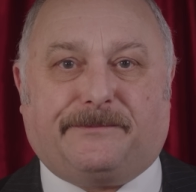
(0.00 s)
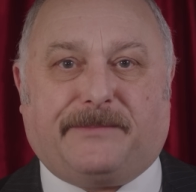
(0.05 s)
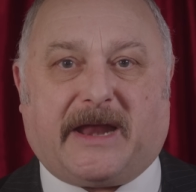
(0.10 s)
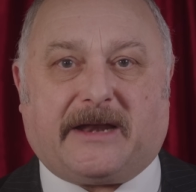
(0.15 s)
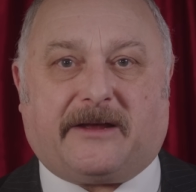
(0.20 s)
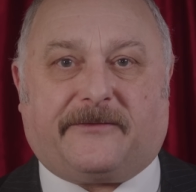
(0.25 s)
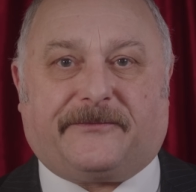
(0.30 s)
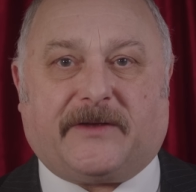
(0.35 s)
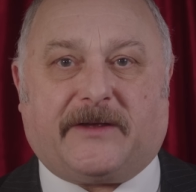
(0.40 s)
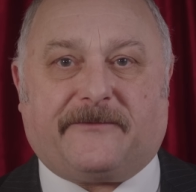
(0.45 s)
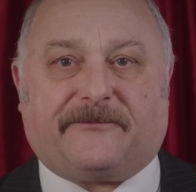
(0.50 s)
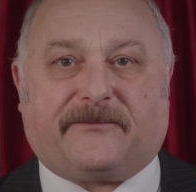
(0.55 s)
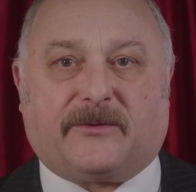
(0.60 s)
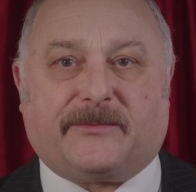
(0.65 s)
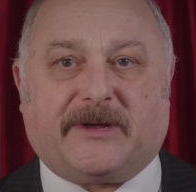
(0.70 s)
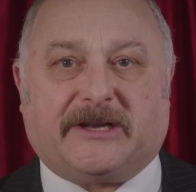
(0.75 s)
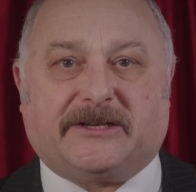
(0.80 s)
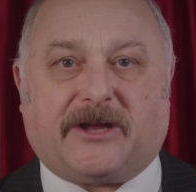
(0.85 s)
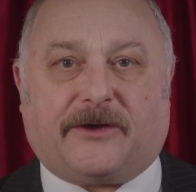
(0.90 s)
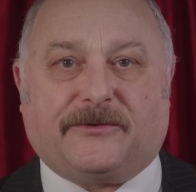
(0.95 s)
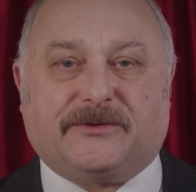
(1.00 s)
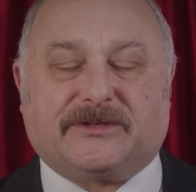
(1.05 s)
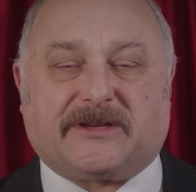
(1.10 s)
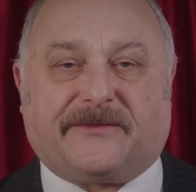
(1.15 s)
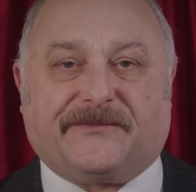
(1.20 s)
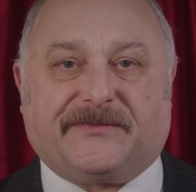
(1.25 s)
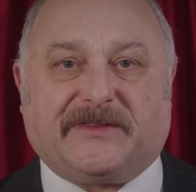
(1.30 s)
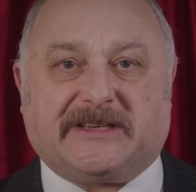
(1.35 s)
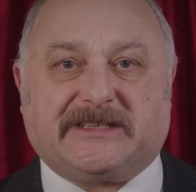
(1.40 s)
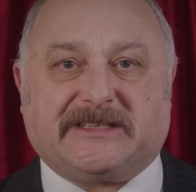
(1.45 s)
benefit from a dose
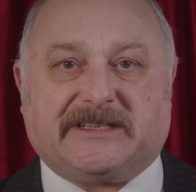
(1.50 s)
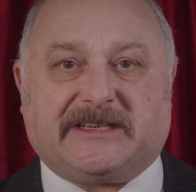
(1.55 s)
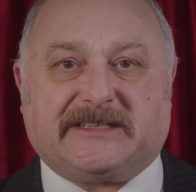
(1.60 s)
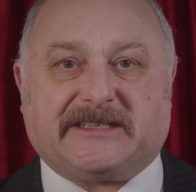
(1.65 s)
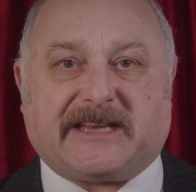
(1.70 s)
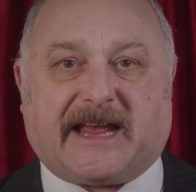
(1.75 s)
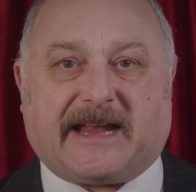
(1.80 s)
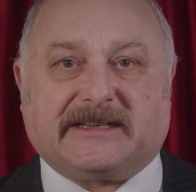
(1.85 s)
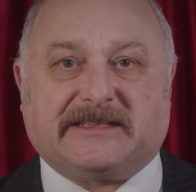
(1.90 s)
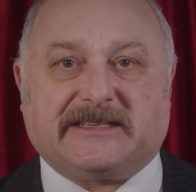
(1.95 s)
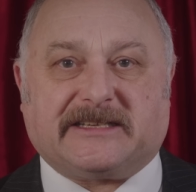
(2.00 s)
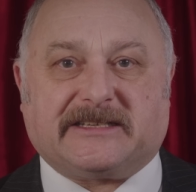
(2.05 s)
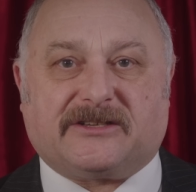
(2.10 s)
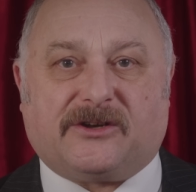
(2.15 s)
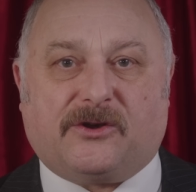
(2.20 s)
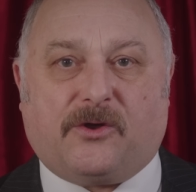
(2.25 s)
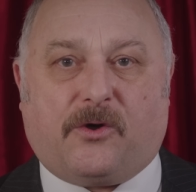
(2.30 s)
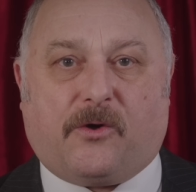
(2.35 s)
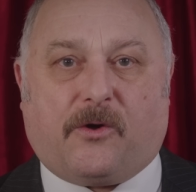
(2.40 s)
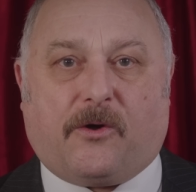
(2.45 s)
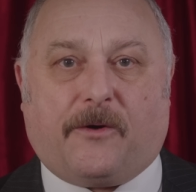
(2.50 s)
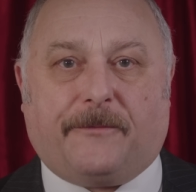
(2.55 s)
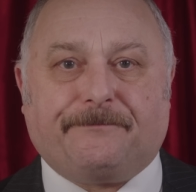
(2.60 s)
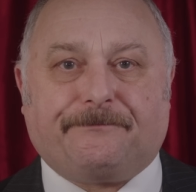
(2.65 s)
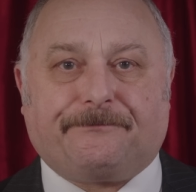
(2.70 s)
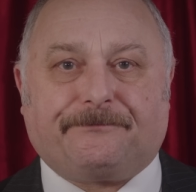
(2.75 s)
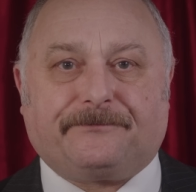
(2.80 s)
of this DeSantis law.